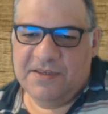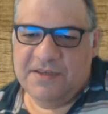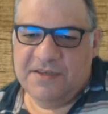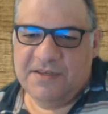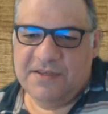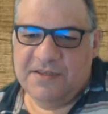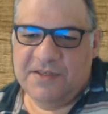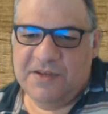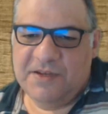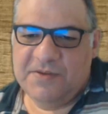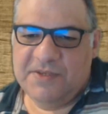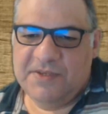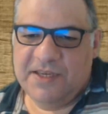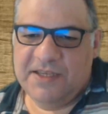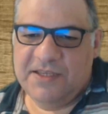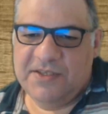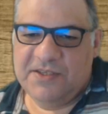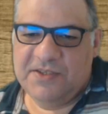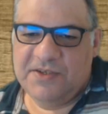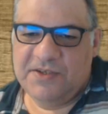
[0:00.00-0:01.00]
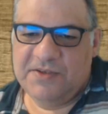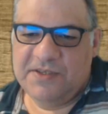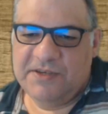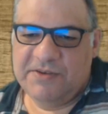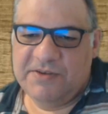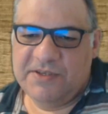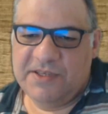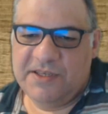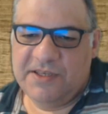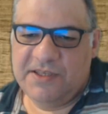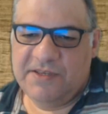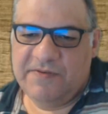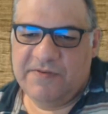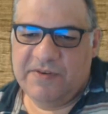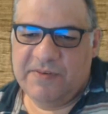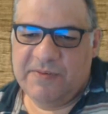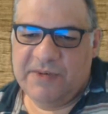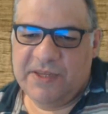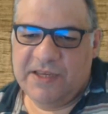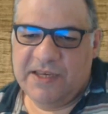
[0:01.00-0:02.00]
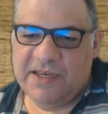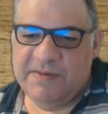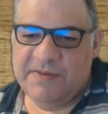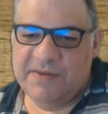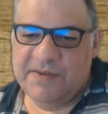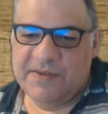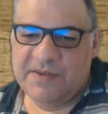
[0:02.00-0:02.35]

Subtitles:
Don't take these too seriously, these 3-minute games.